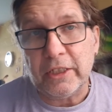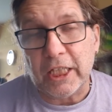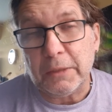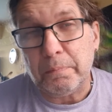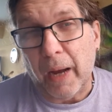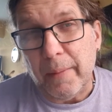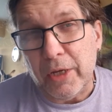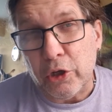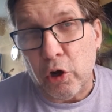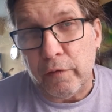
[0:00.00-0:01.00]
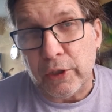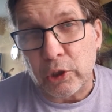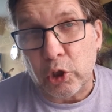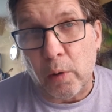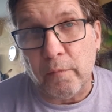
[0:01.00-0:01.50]
That's
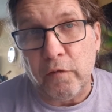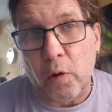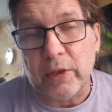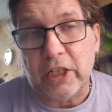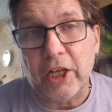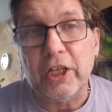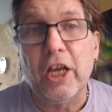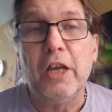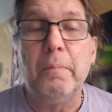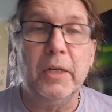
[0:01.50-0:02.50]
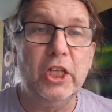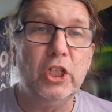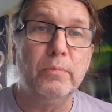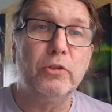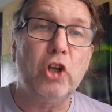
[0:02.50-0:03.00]
buymeacoffee.com forward slash
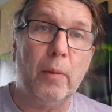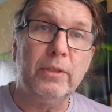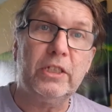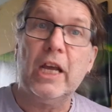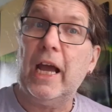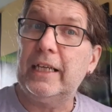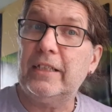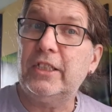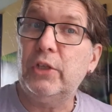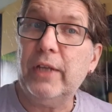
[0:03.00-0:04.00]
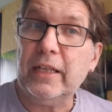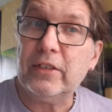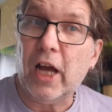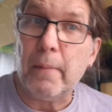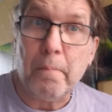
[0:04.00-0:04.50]
medium Thomas. And I'll see you next
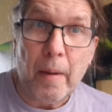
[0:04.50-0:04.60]
time.